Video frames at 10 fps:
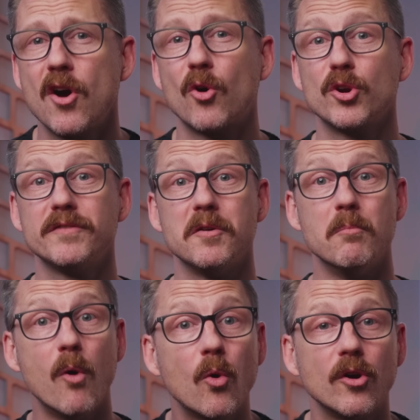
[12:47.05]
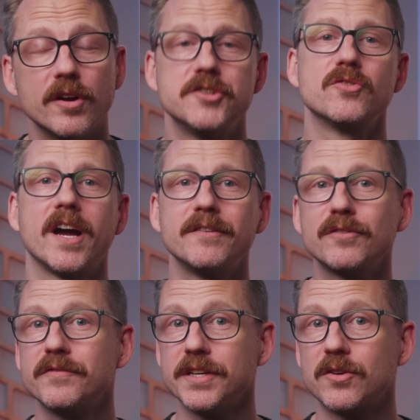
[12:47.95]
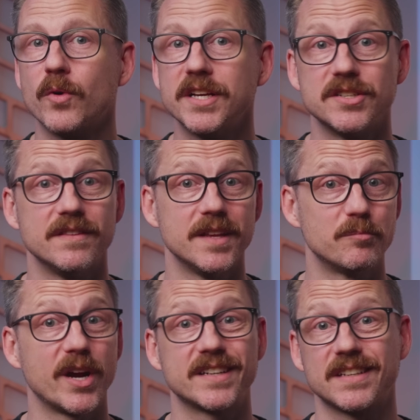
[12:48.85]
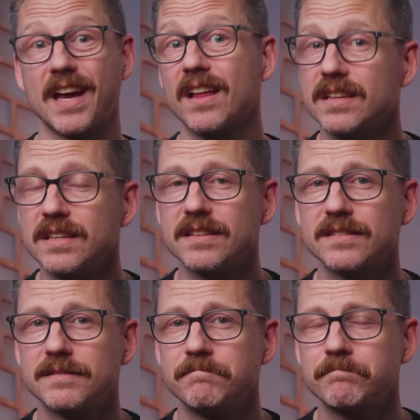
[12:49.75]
or even more a driver of the equation than practicality is.